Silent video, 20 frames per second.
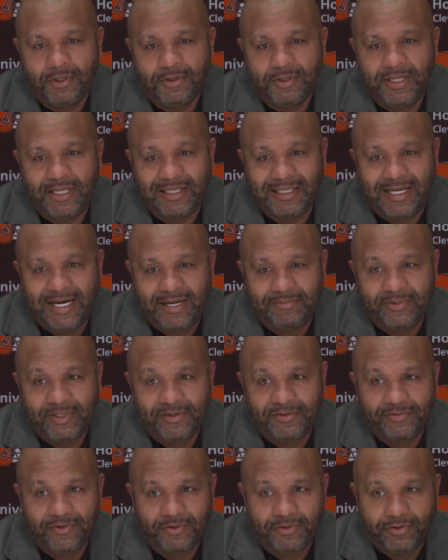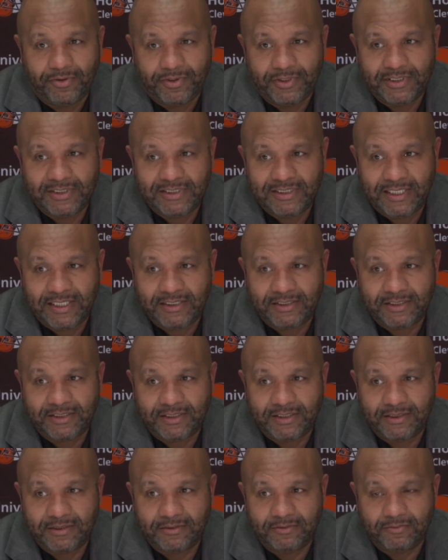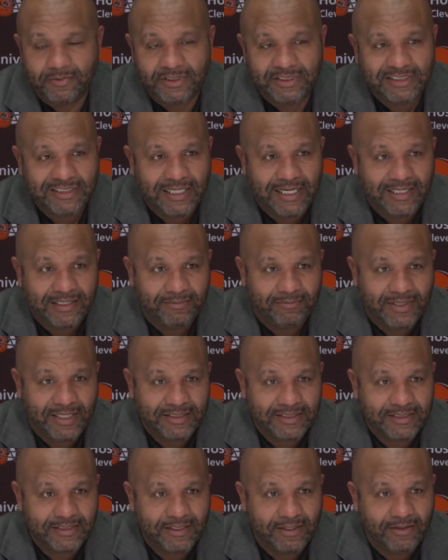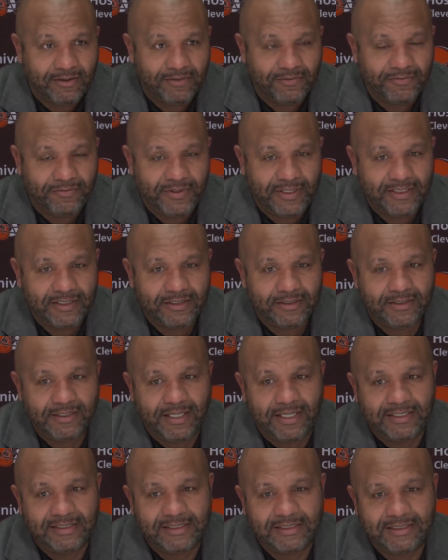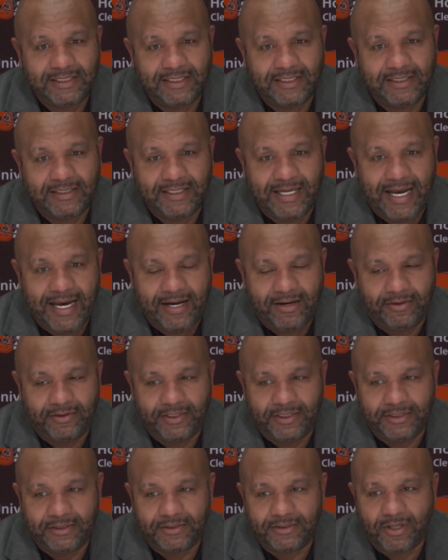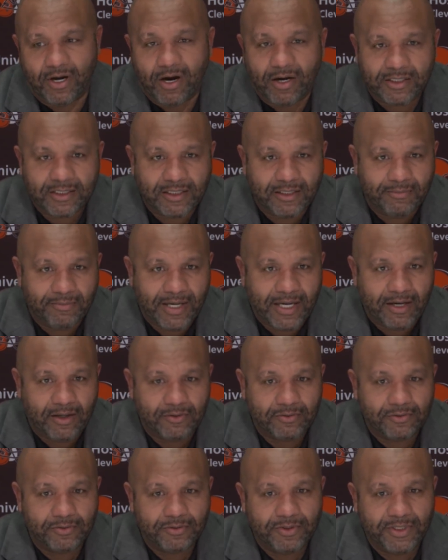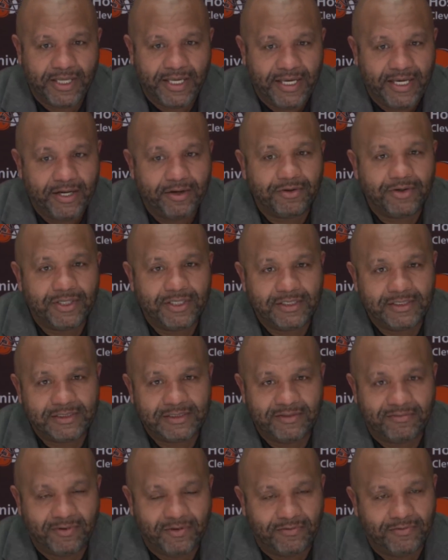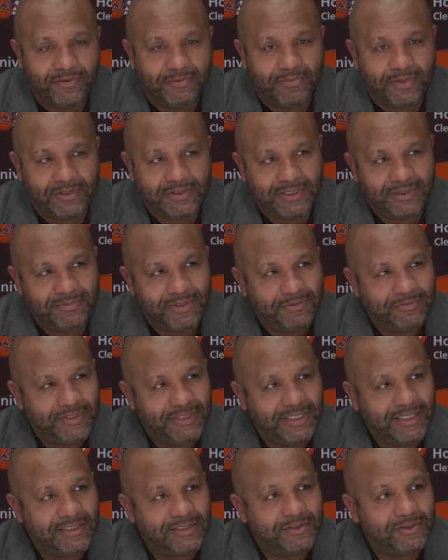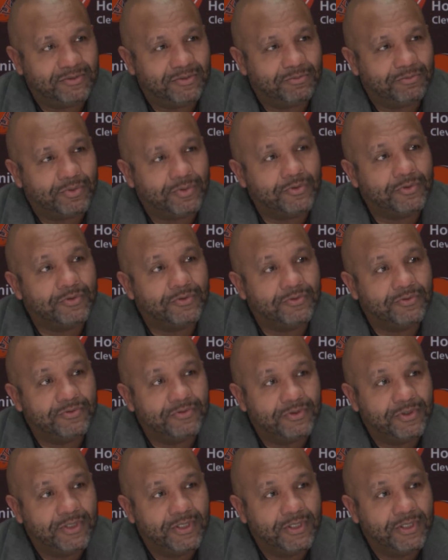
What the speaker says: the alignment of the organization with John and myself and sitting down and talking about the areas of our football team that we needed to improve